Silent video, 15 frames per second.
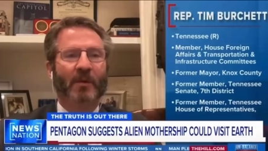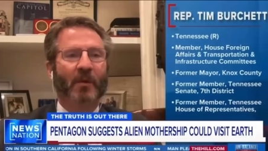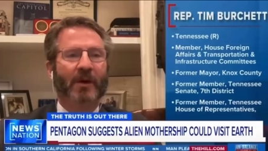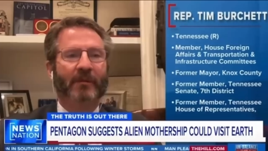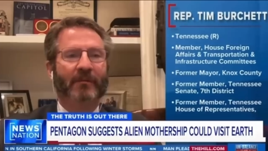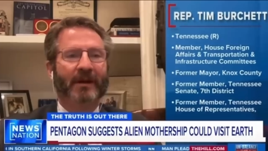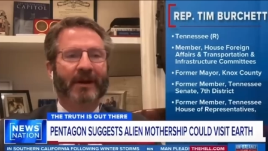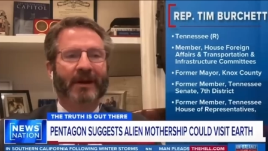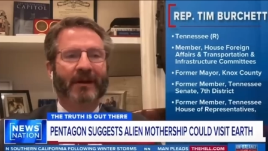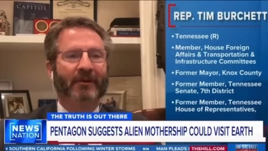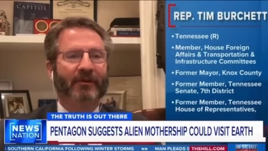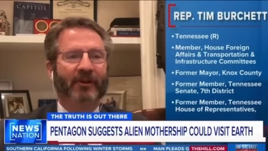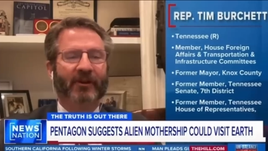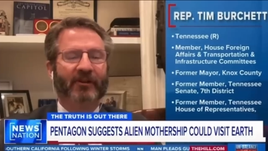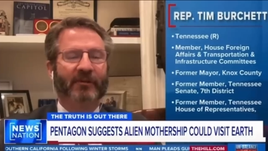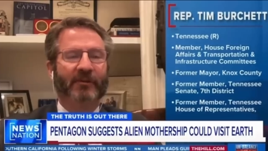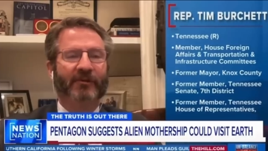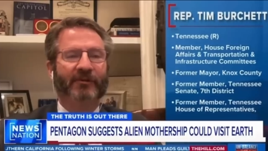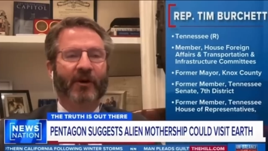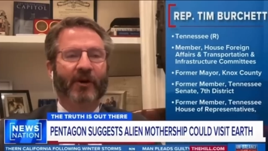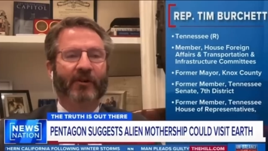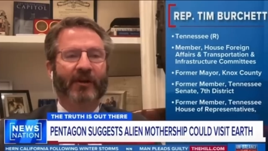one bit. I don't trust them as
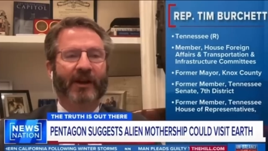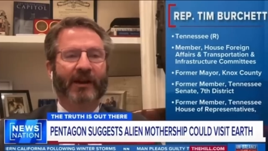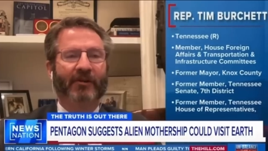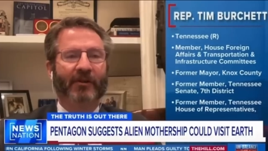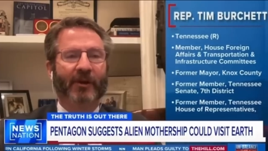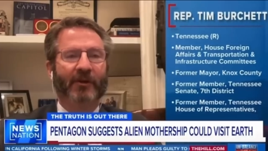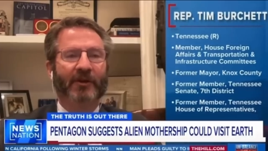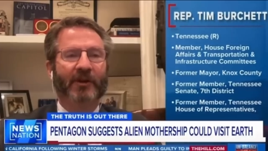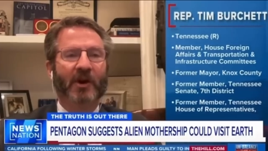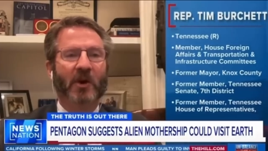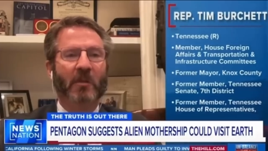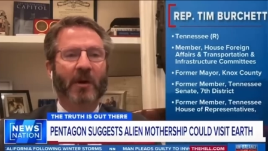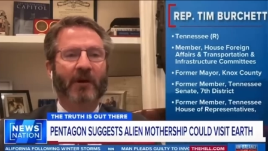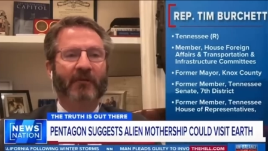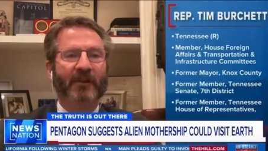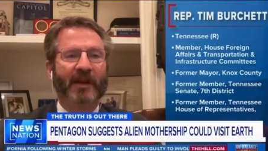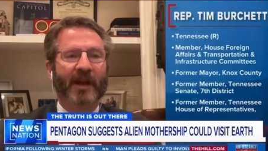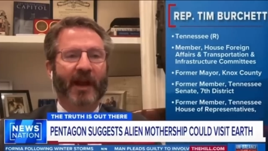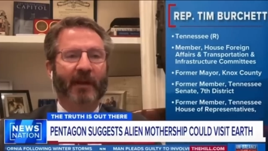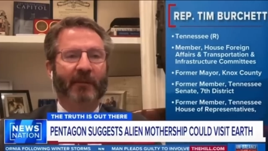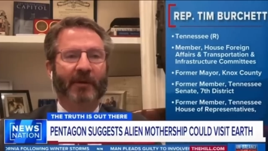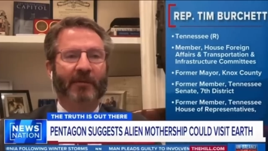far as I can throw the dome off the
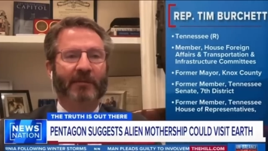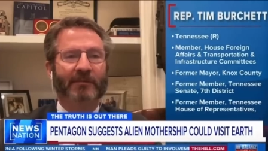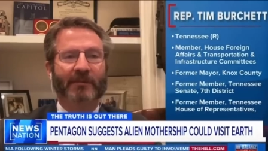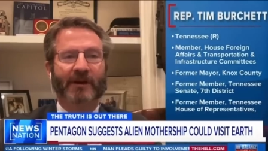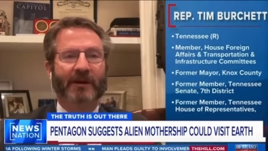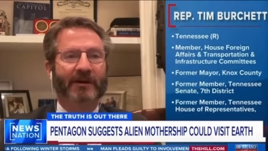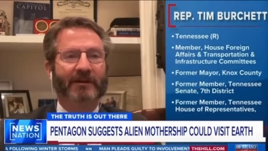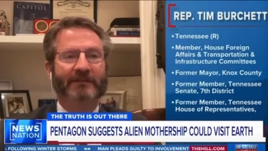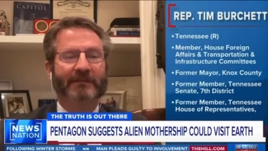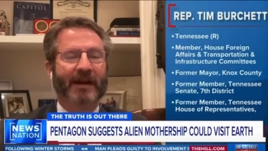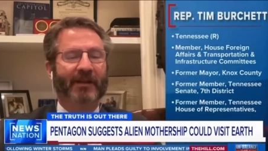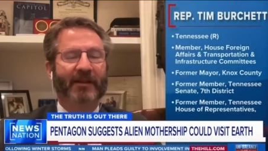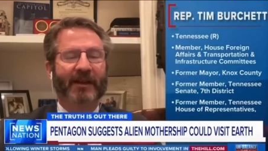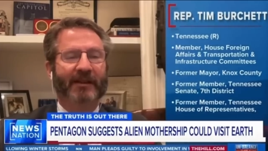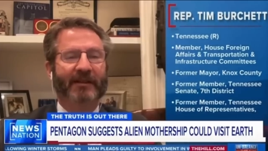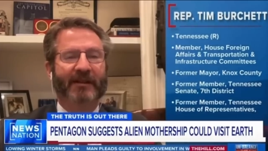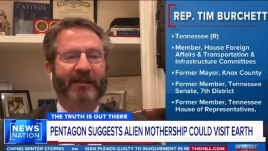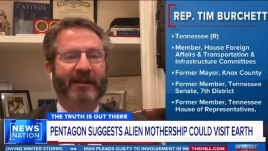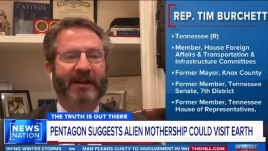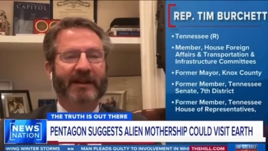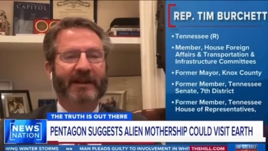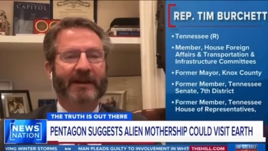Capitol, brother. I think that
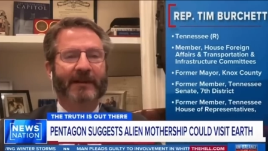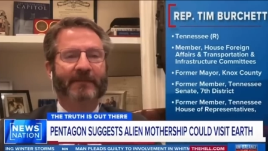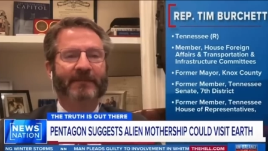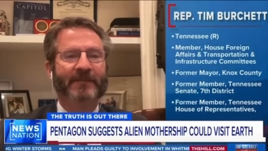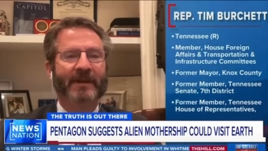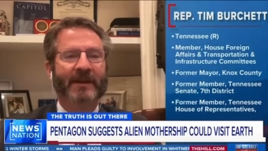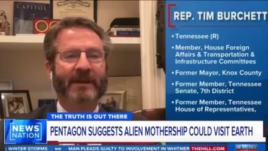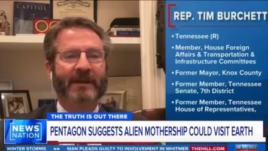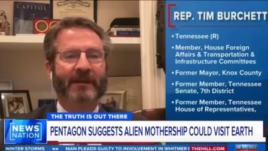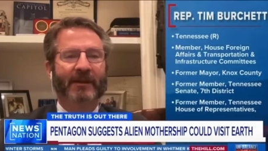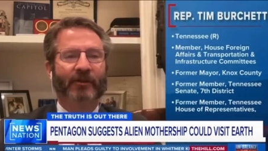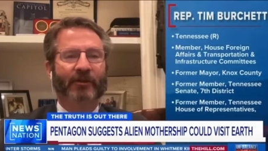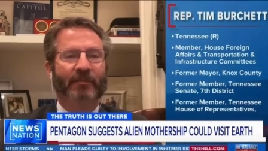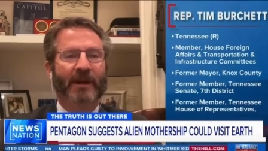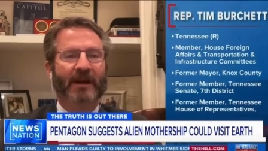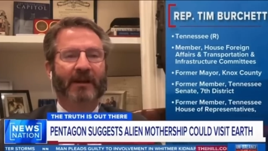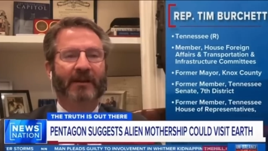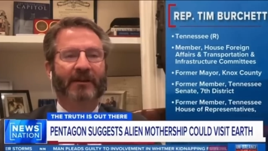they um, they're smell